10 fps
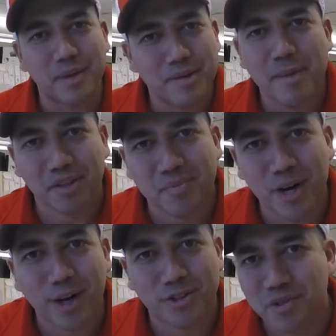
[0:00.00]
hey, Mr.
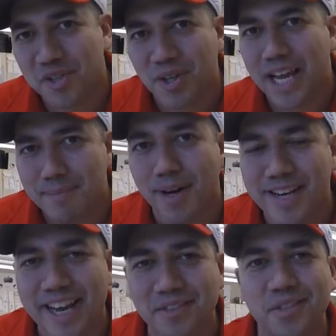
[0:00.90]
Marino, do you still like
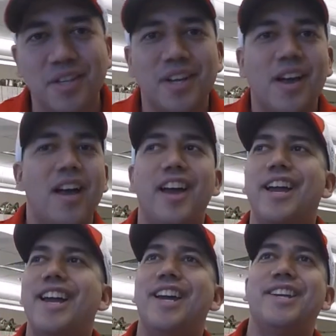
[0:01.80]
Mondays?
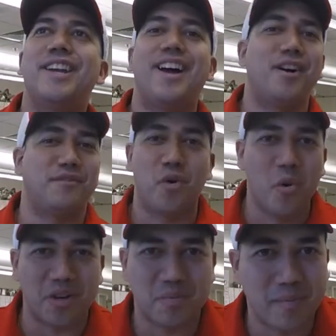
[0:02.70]
And of
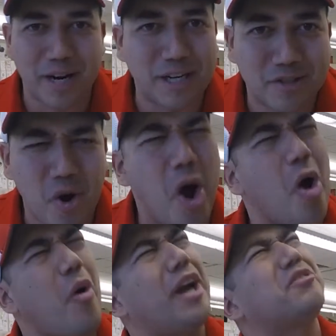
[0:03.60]
course, what am I going to do?
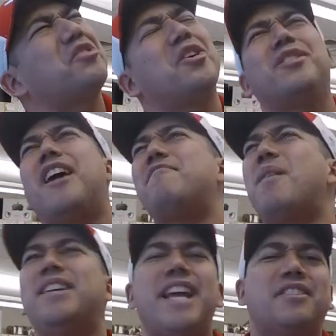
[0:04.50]
Oh, I still love
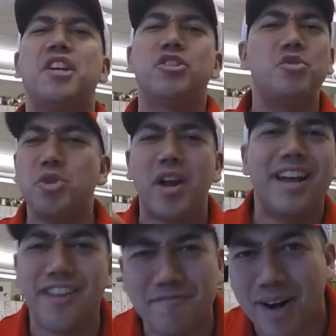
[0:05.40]
Mondays. You thought I
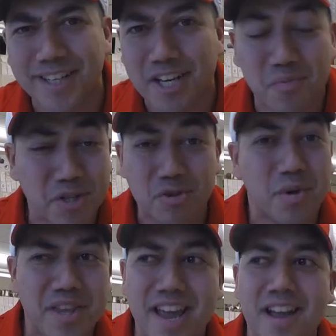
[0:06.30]
loved Mondays when you were
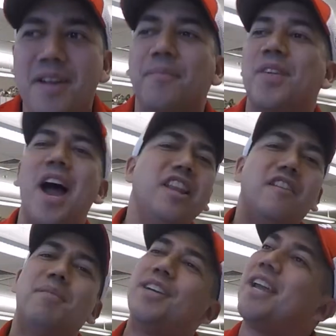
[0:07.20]
there? I
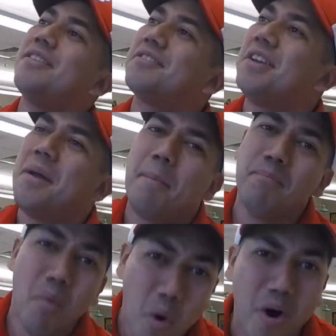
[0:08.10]
love Mondays
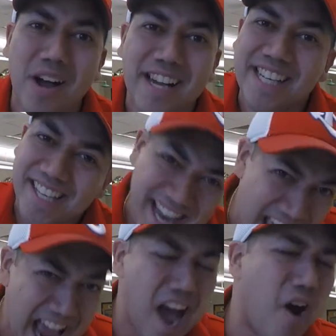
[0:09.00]
more
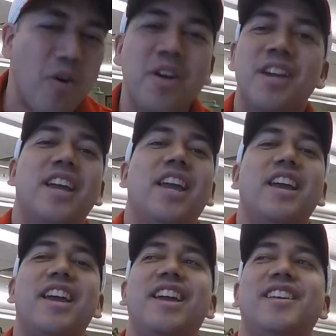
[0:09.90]
now.
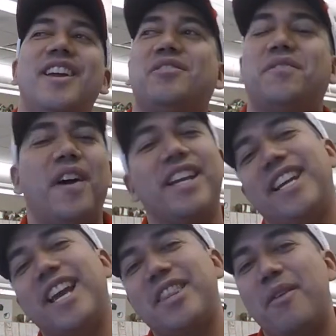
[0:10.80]
And it's funny to
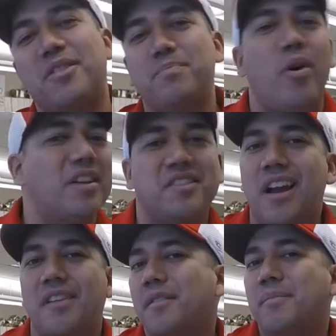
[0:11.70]
get that response
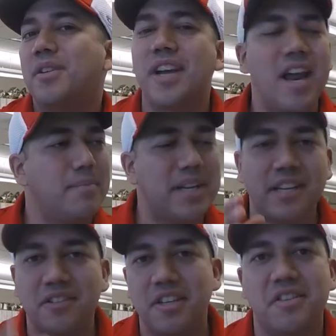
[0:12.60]
out of them. You got to be
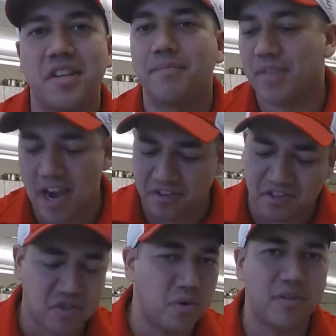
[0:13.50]
consistent as a
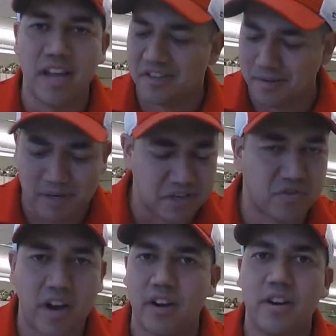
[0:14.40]
student, as an
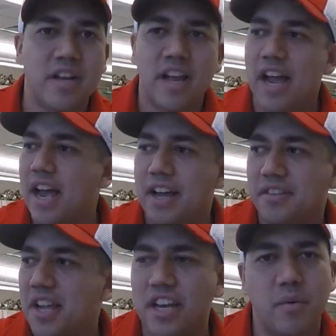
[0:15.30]
administrator, as
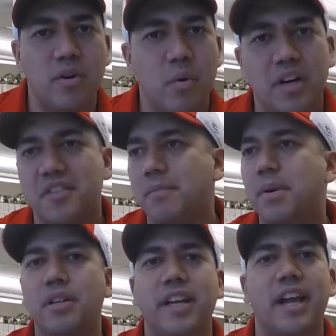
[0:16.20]
anyone who works in the
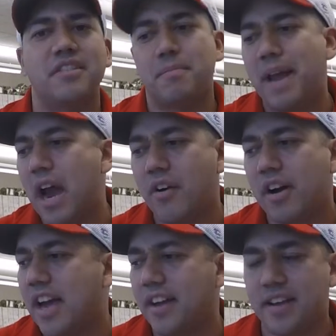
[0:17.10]
building, as a
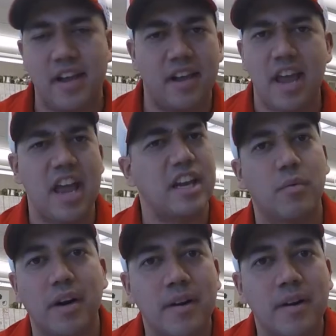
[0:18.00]
para, anyone.